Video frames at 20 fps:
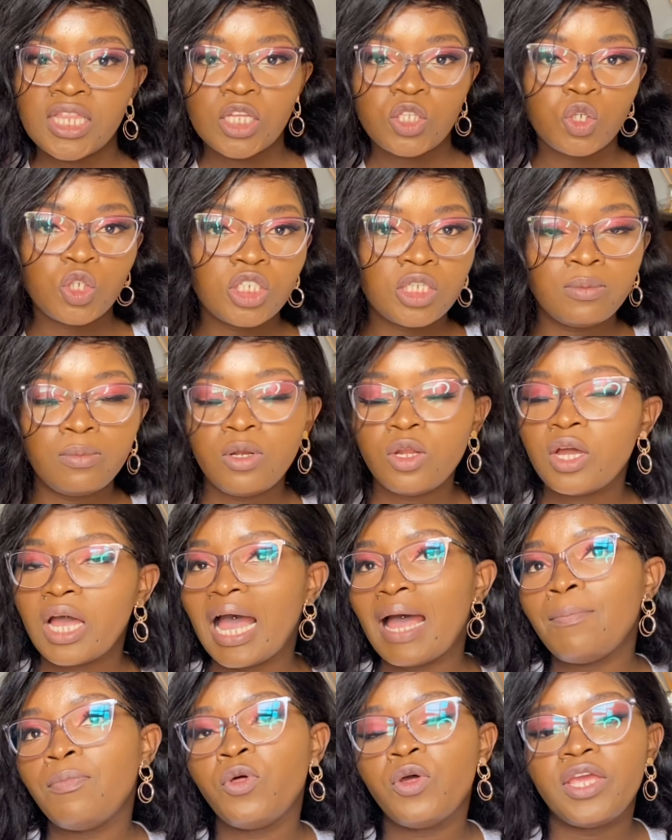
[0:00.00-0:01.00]
I told him, look,
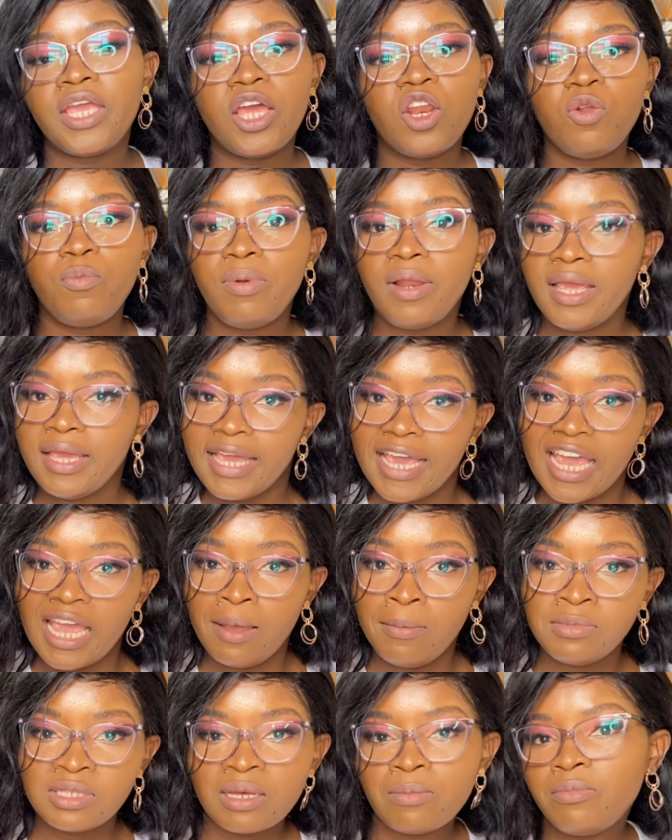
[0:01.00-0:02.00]
I'm not here to play
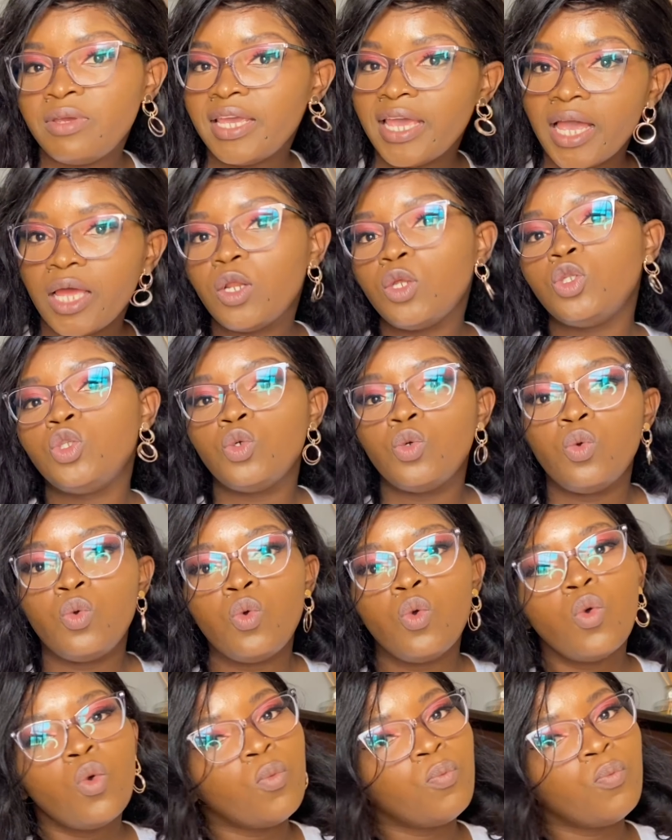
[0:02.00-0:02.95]
games, I'm here to do